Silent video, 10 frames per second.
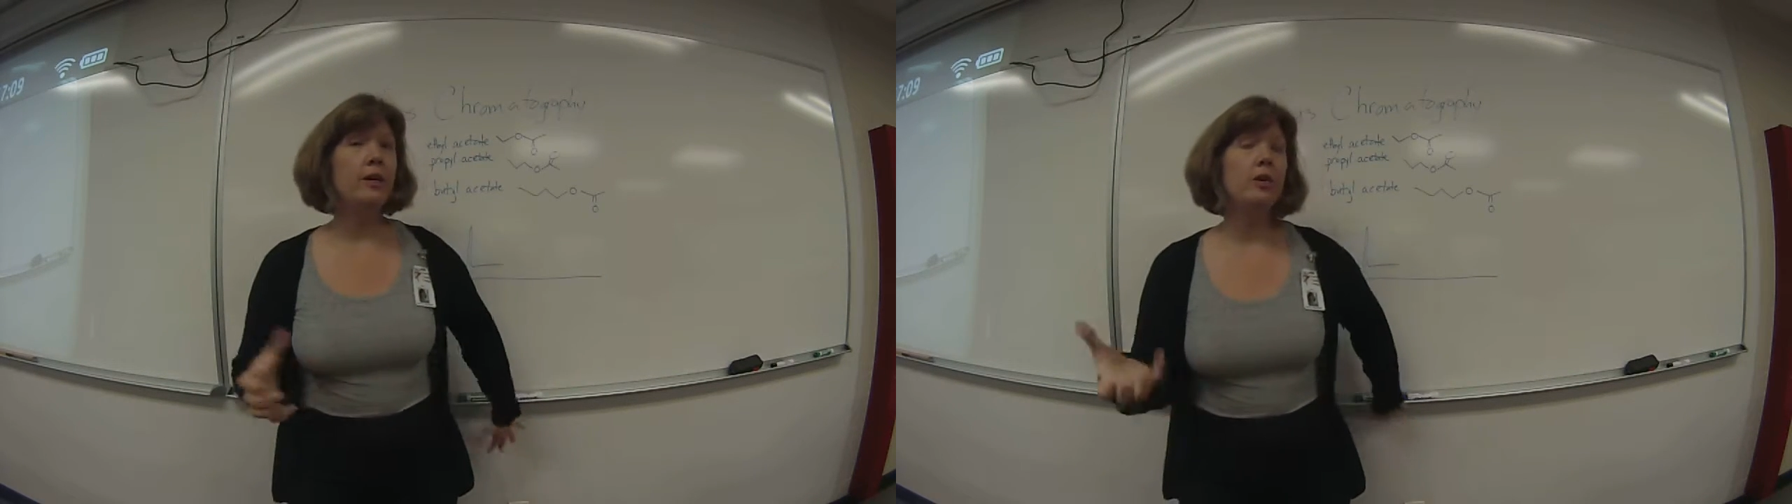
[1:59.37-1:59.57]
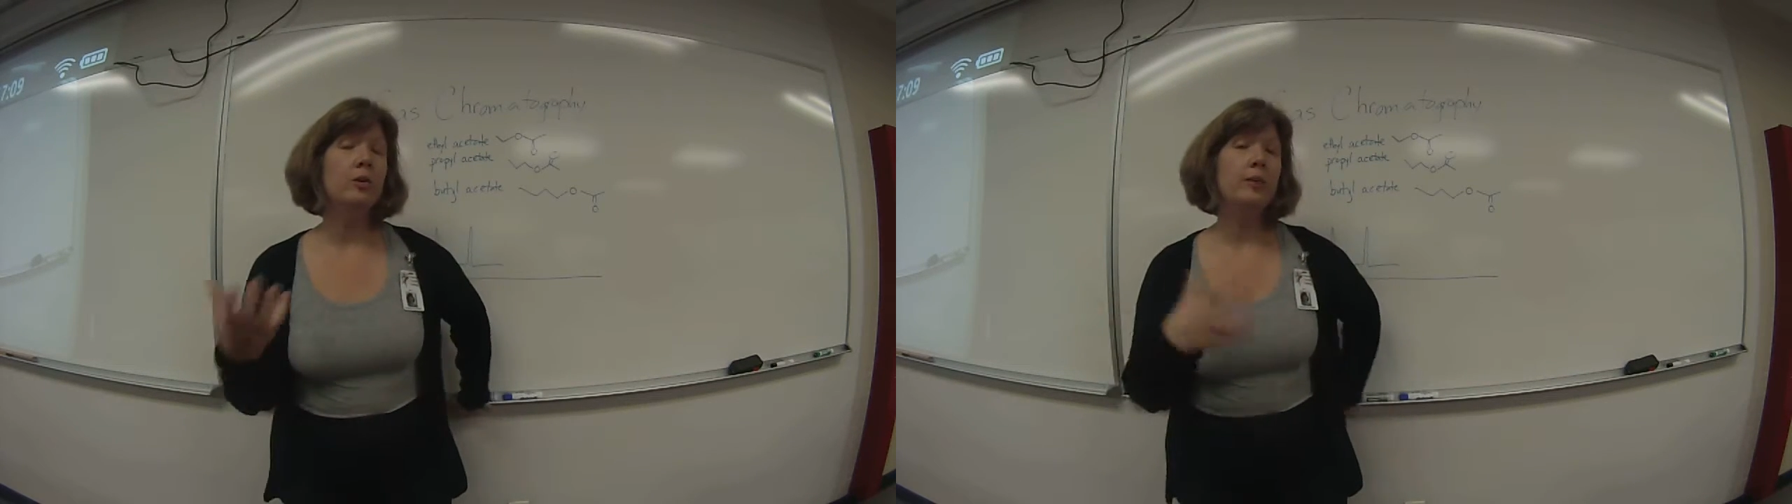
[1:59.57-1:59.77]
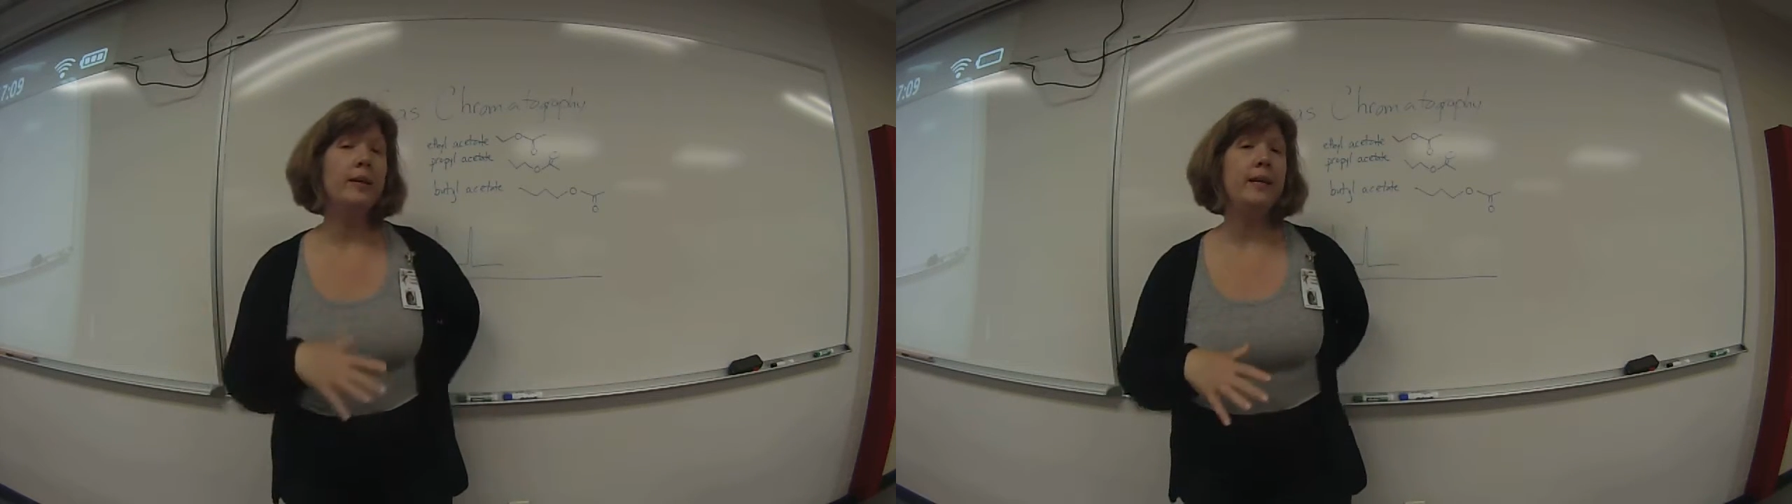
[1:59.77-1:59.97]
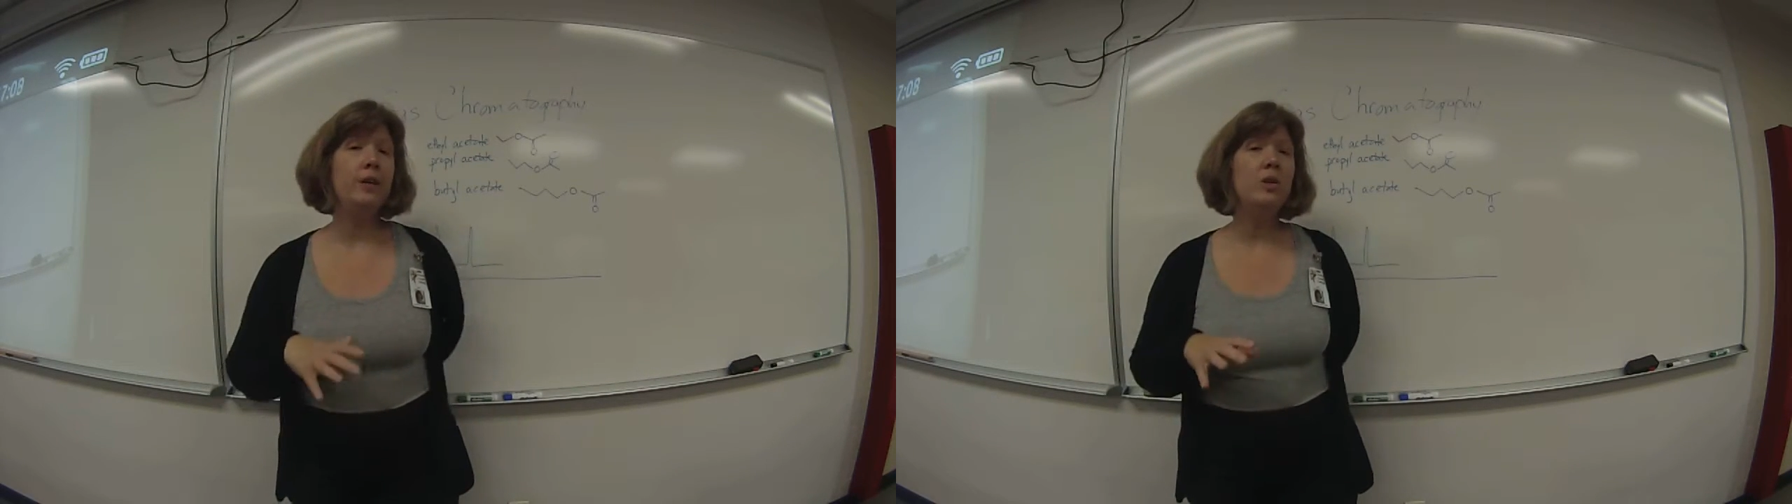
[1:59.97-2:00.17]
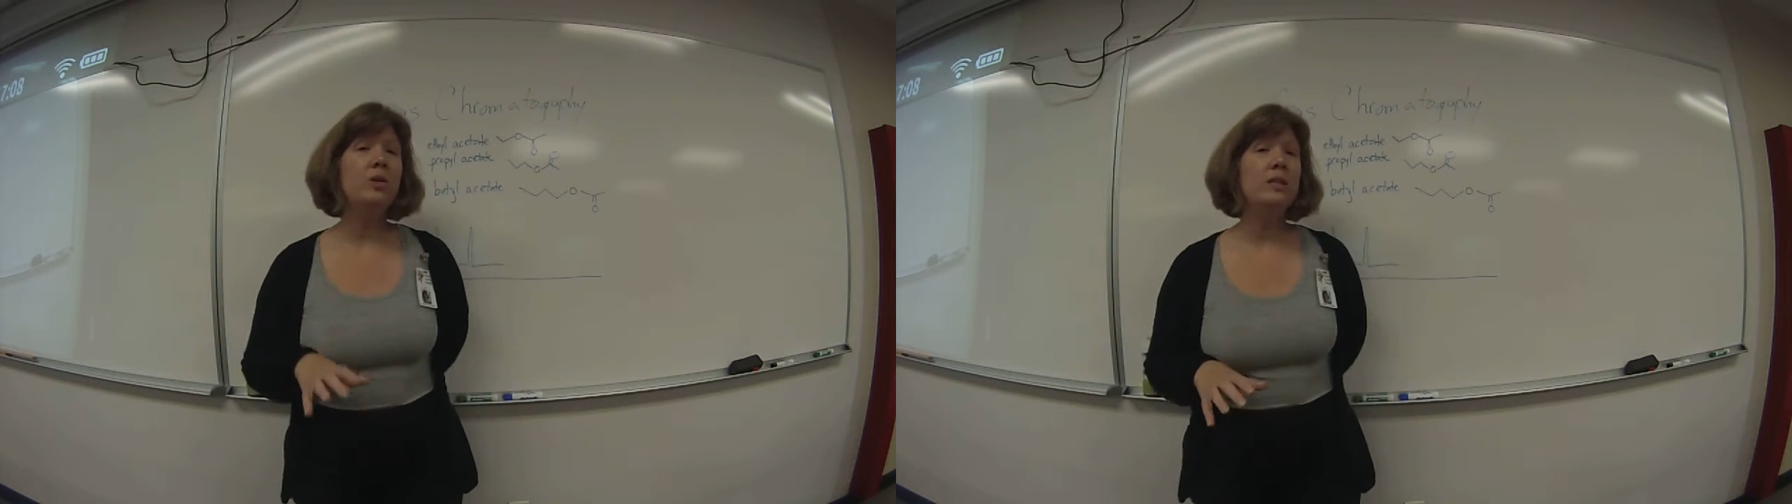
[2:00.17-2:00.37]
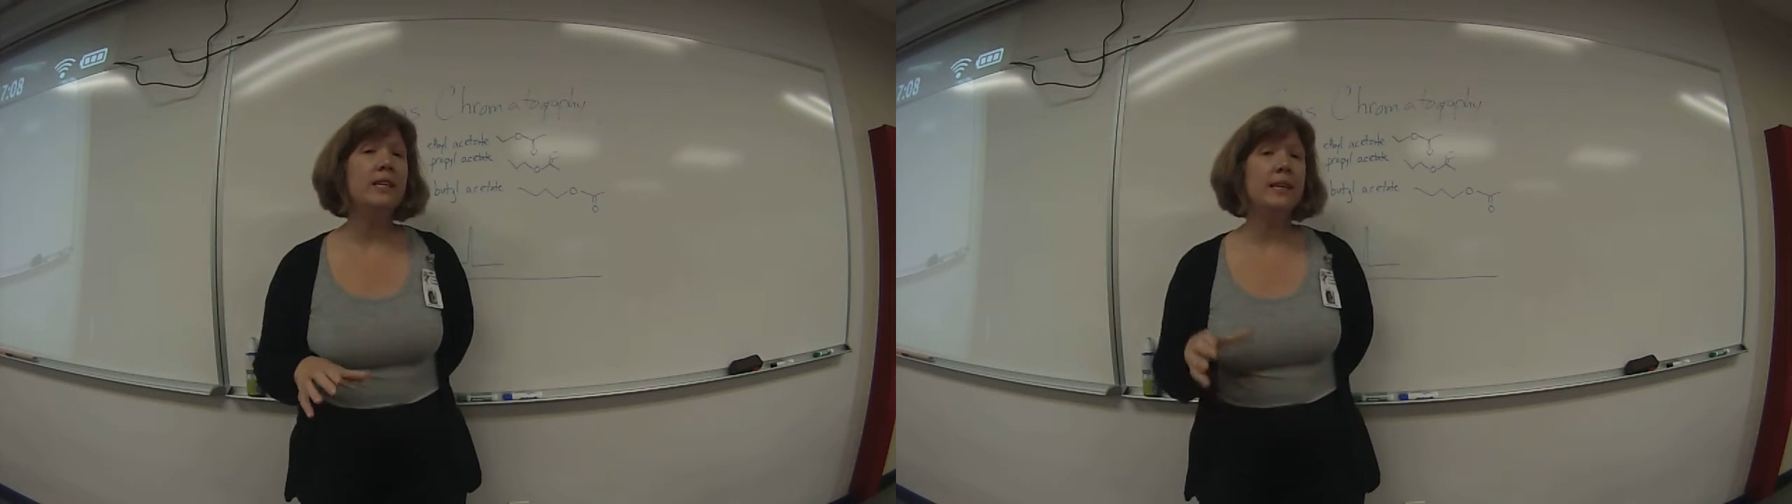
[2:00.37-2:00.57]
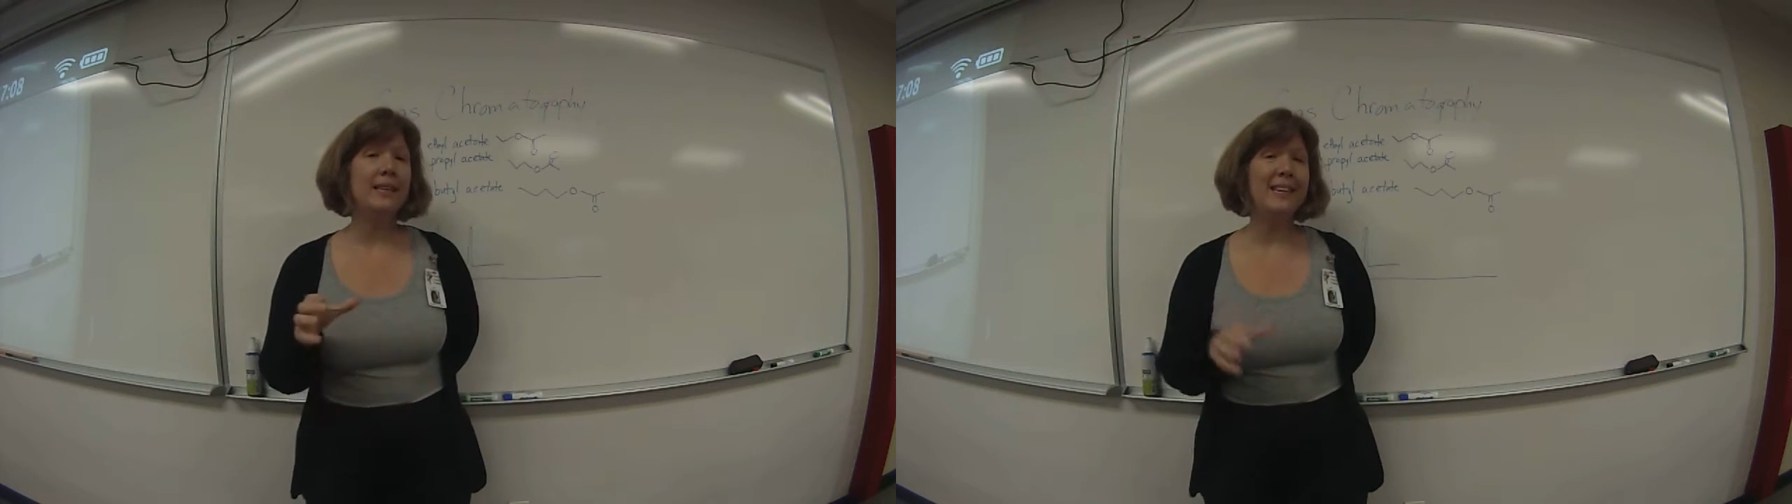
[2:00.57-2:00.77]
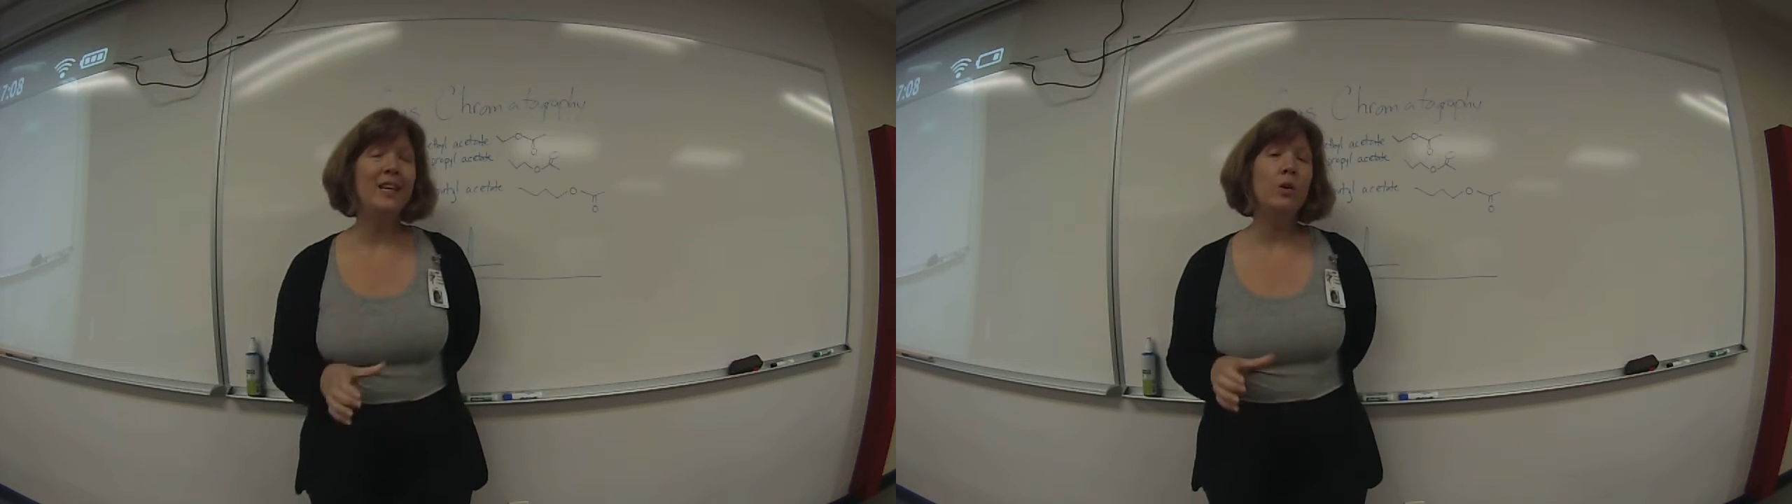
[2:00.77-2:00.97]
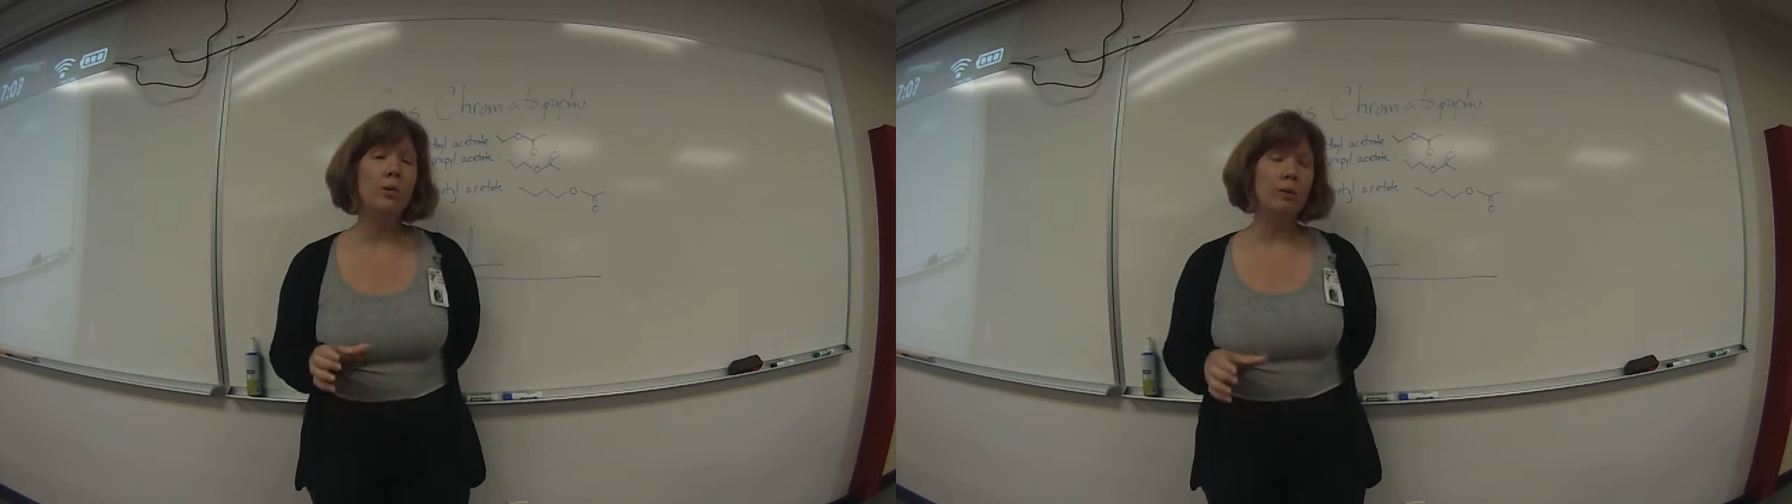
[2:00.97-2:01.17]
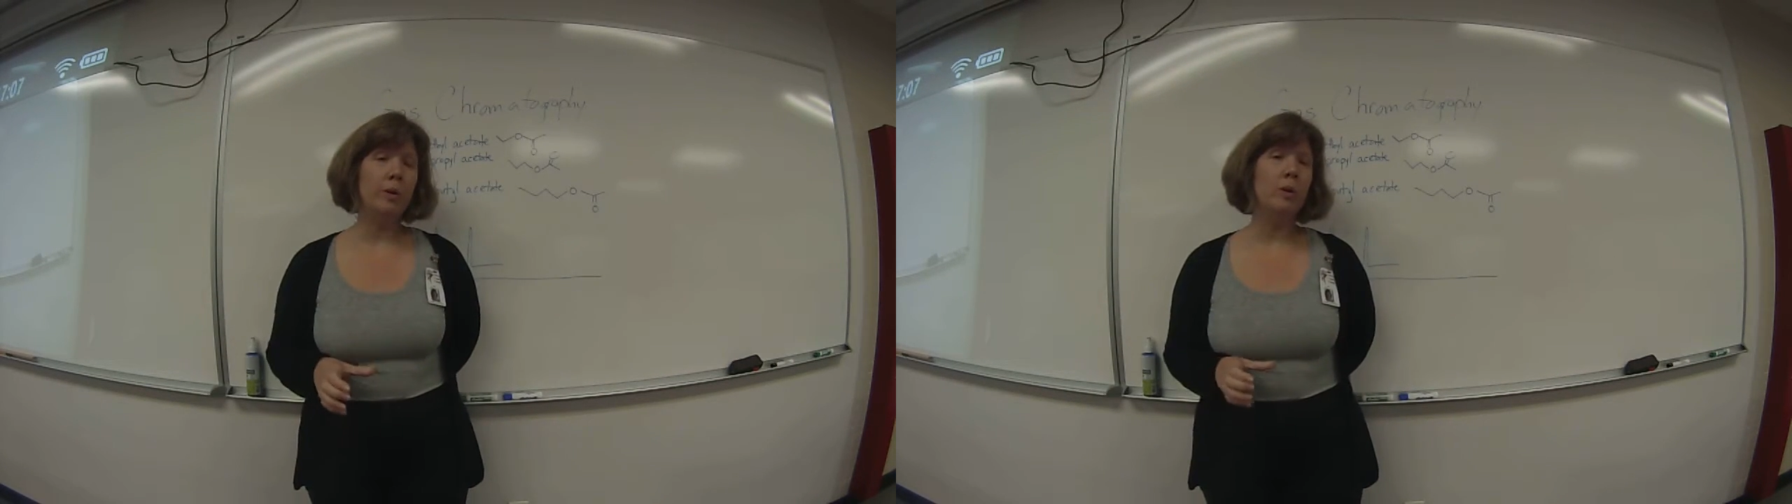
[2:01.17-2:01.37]
you'll be using an
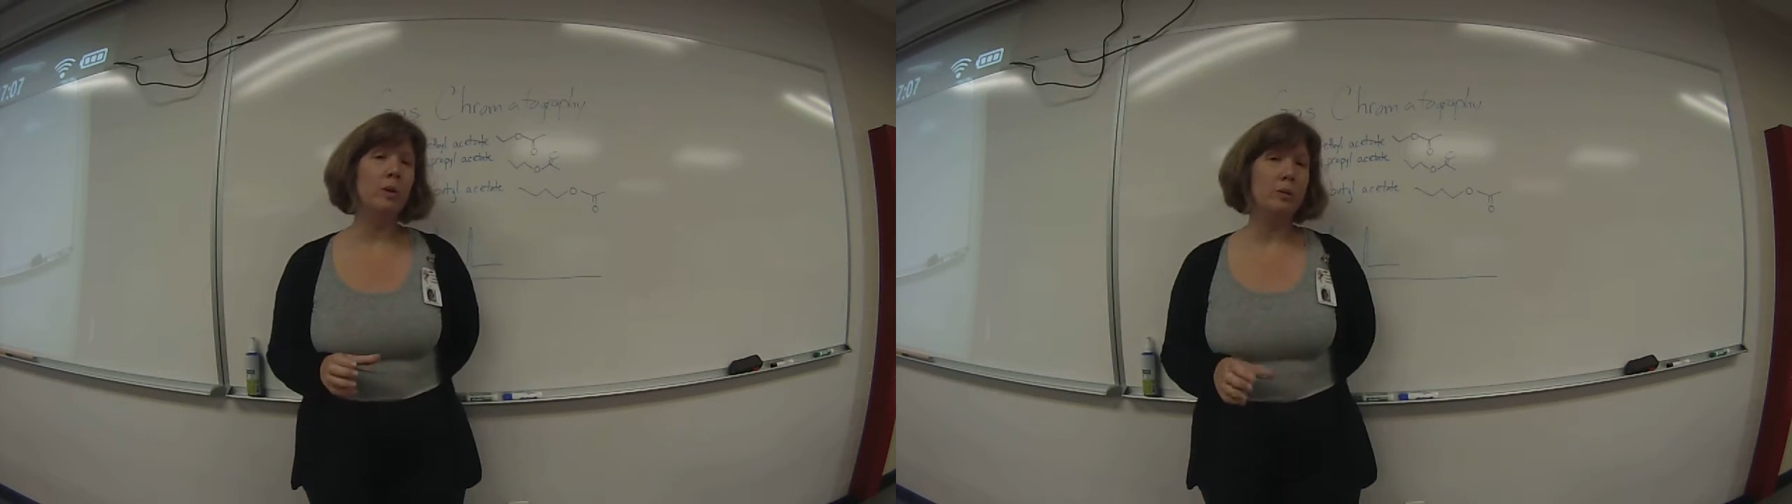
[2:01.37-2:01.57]
equimolar